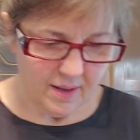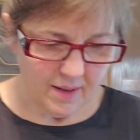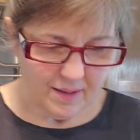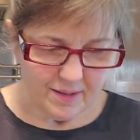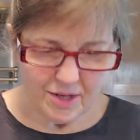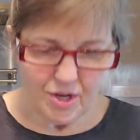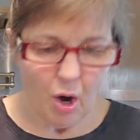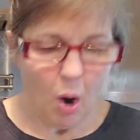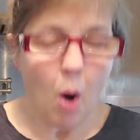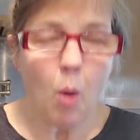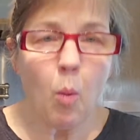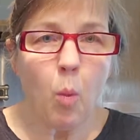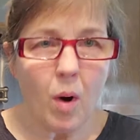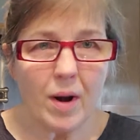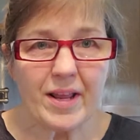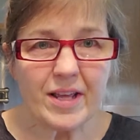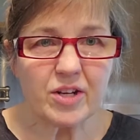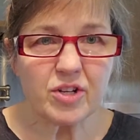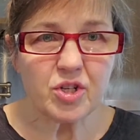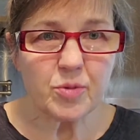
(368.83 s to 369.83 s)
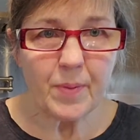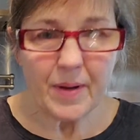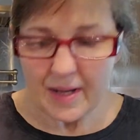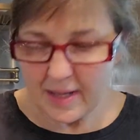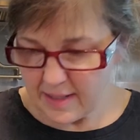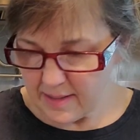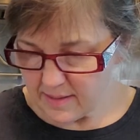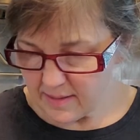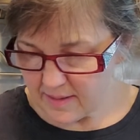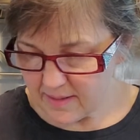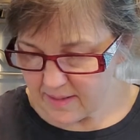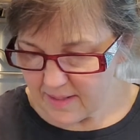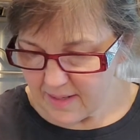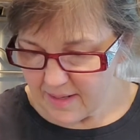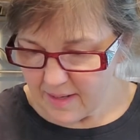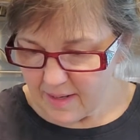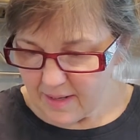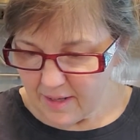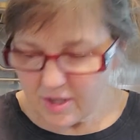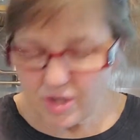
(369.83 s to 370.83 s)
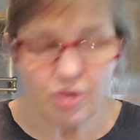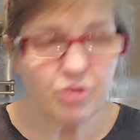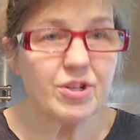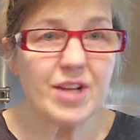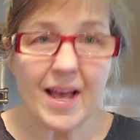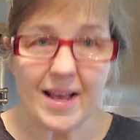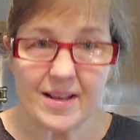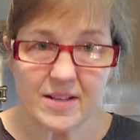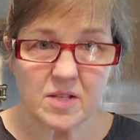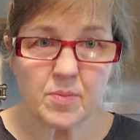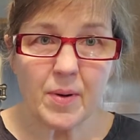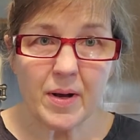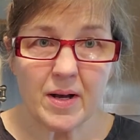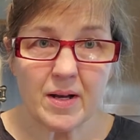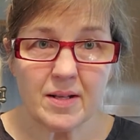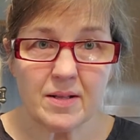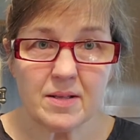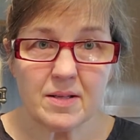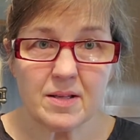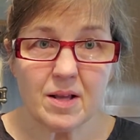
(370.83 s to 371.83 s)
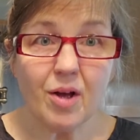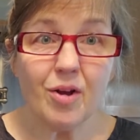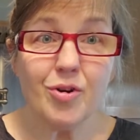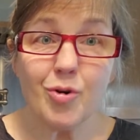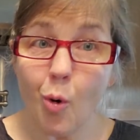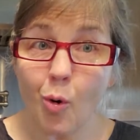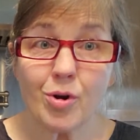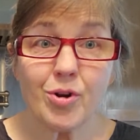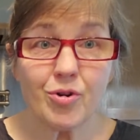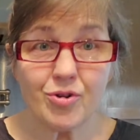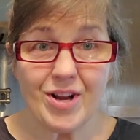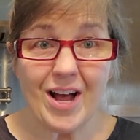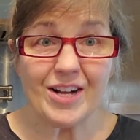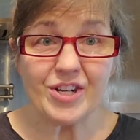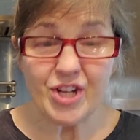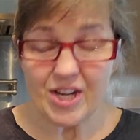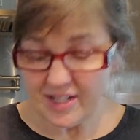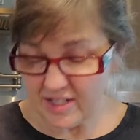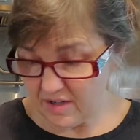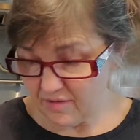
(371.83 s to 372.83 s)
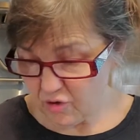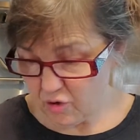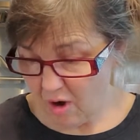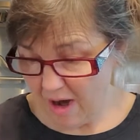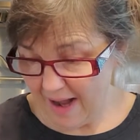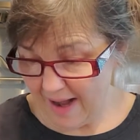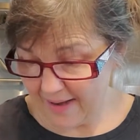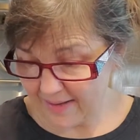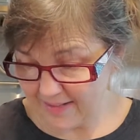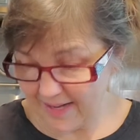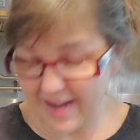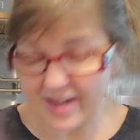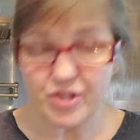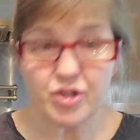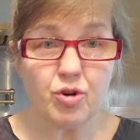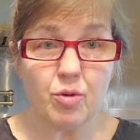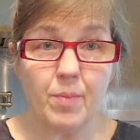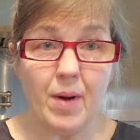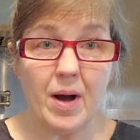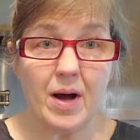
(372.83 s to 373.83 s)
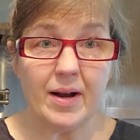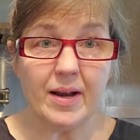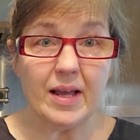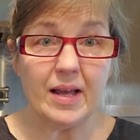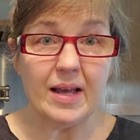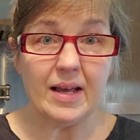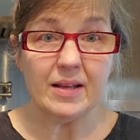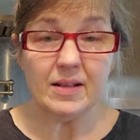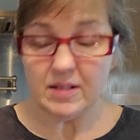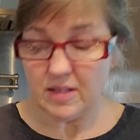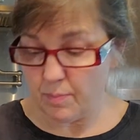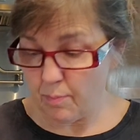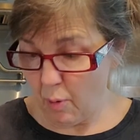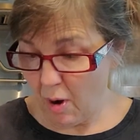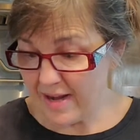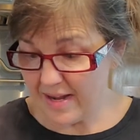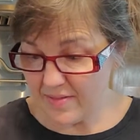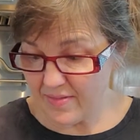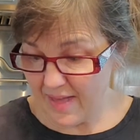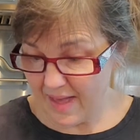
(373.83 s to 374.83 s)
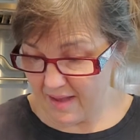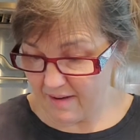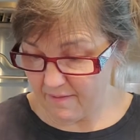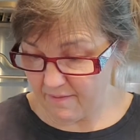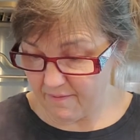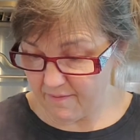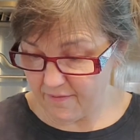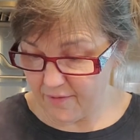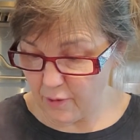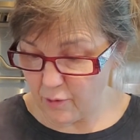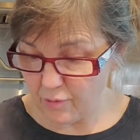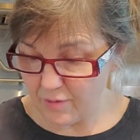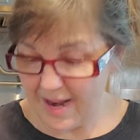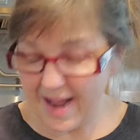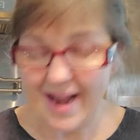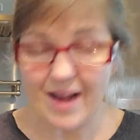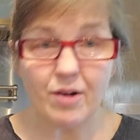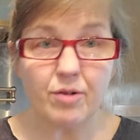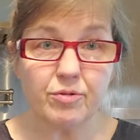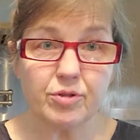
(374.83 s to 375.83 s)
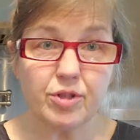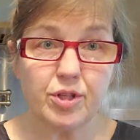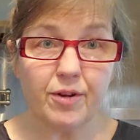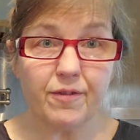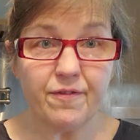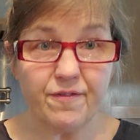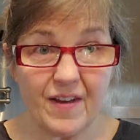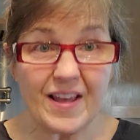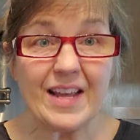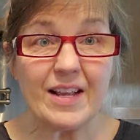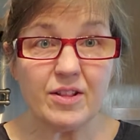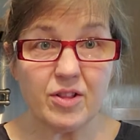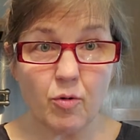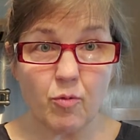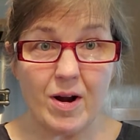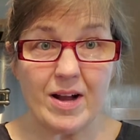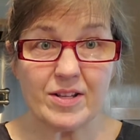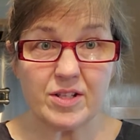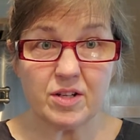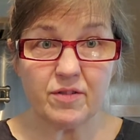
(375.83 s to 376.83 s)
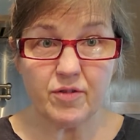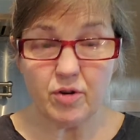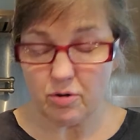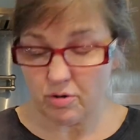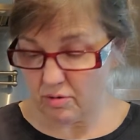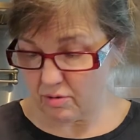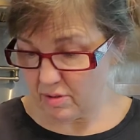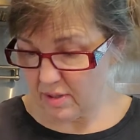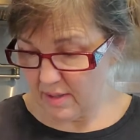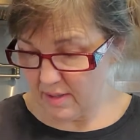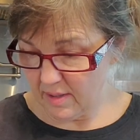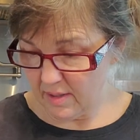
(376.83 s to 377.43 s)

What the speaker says: you know, a 1-inch piece, your taste buds nor your digestive tract, as your body is breaking that food down to feed the rest of your